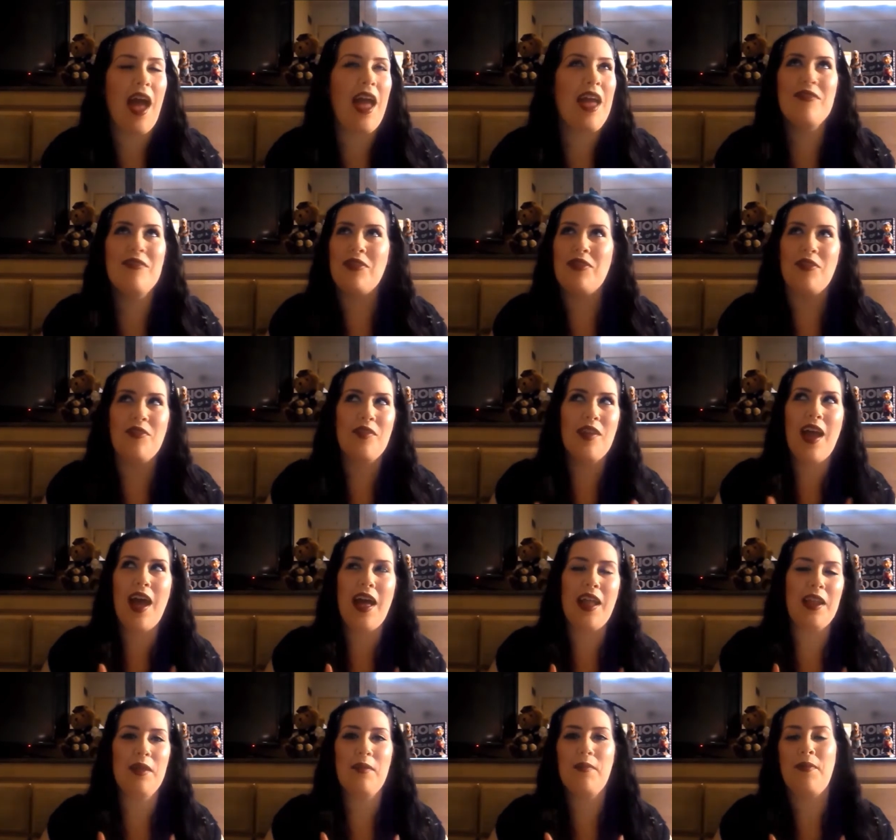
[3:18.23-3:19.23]
I have never
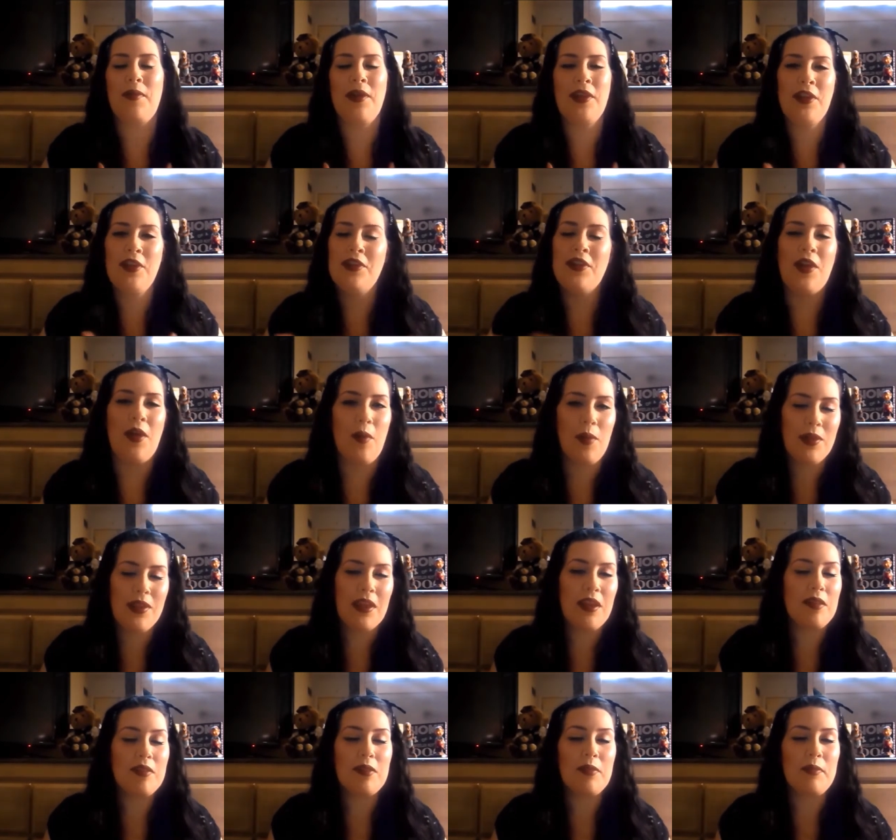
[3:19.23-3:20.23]
had it, but you know
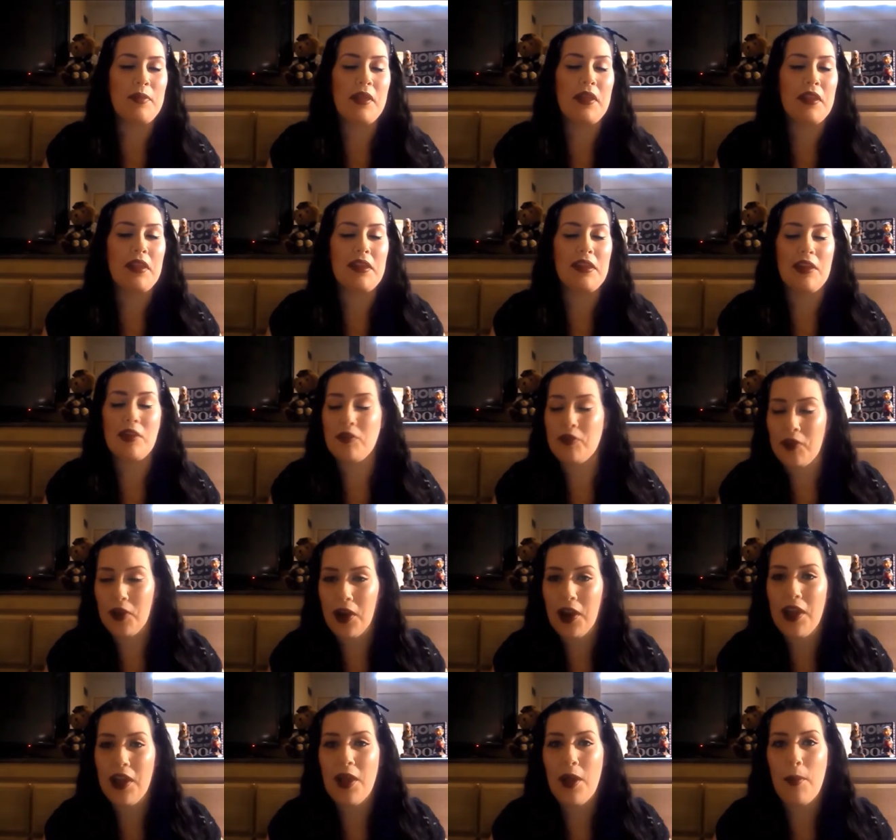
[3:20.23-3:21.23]
it tastes completely
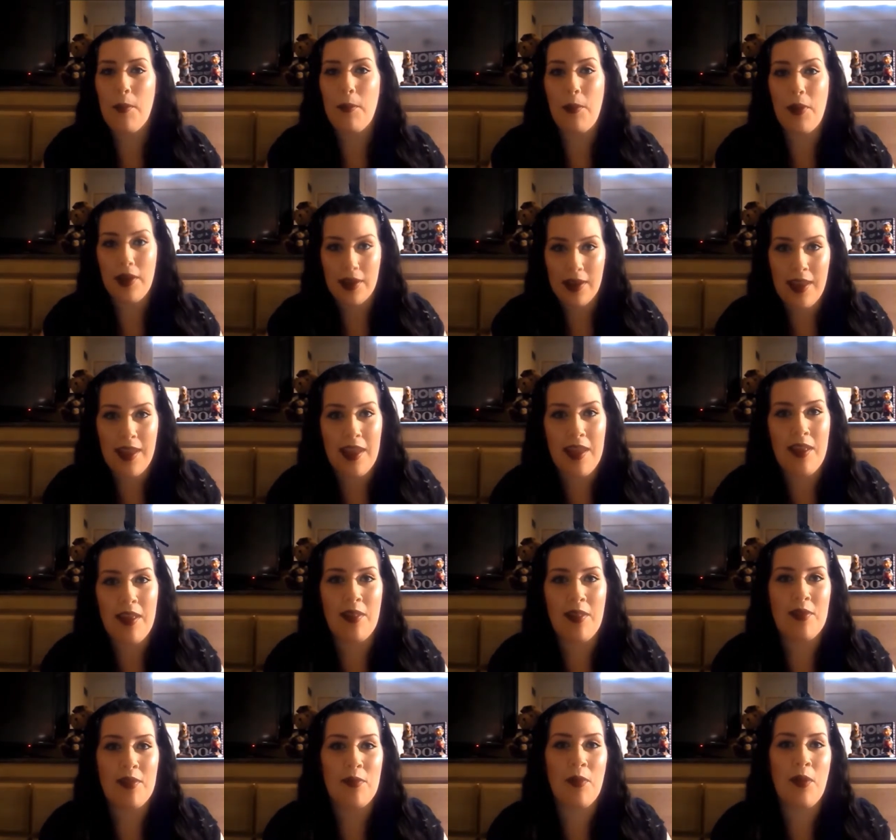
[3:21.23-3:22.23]
different but
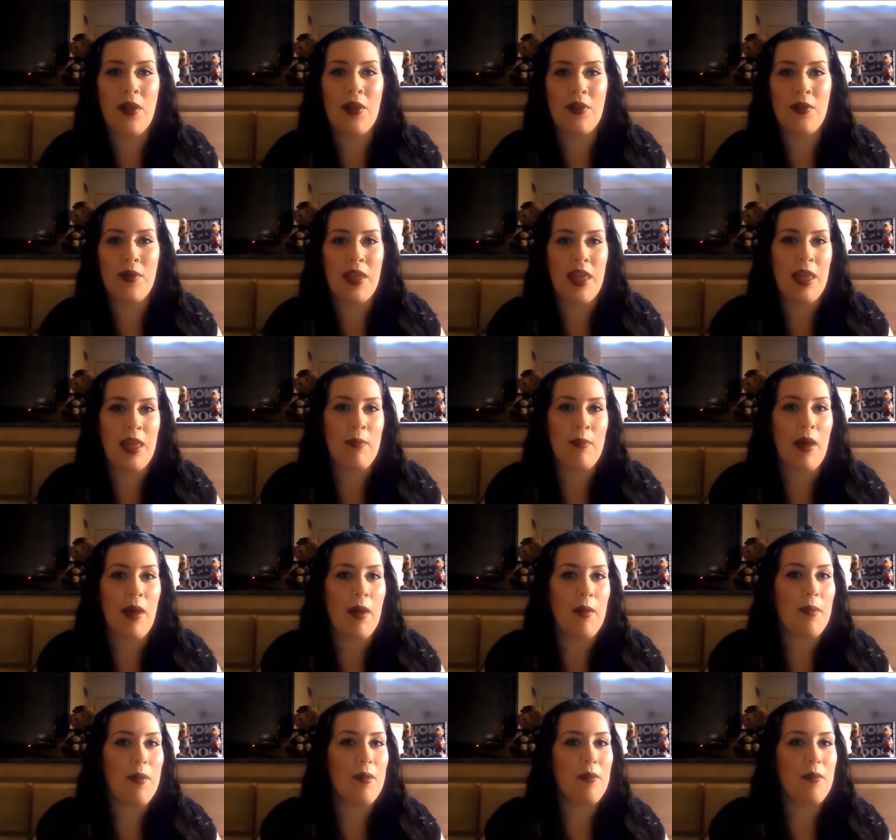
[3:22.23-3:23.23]
he is the one who came
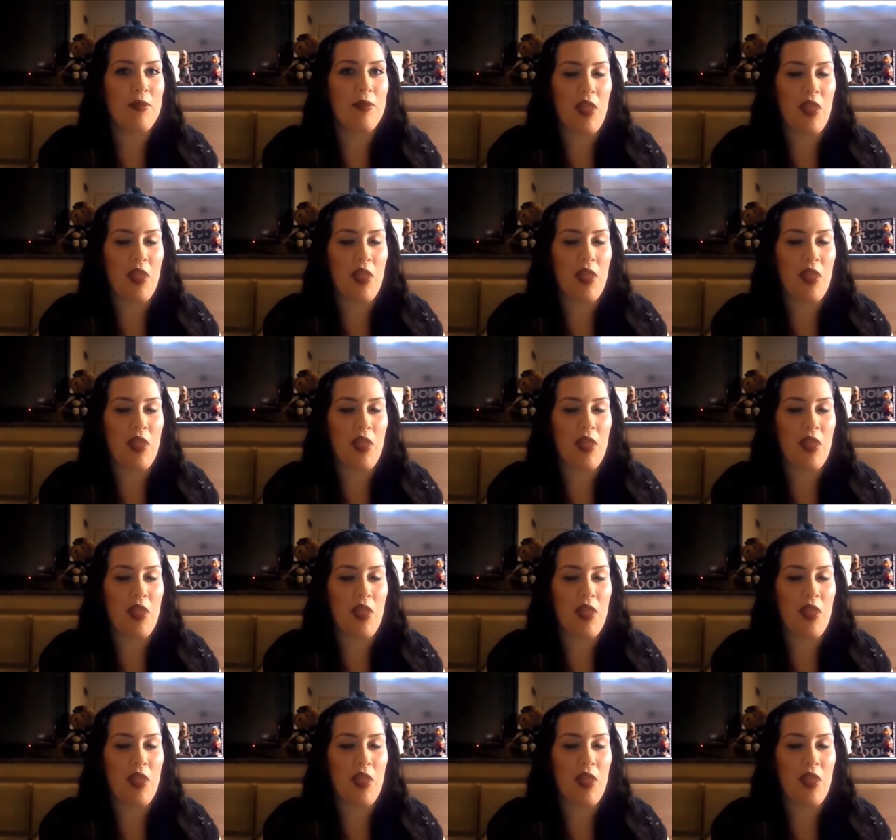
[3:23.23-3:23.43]
up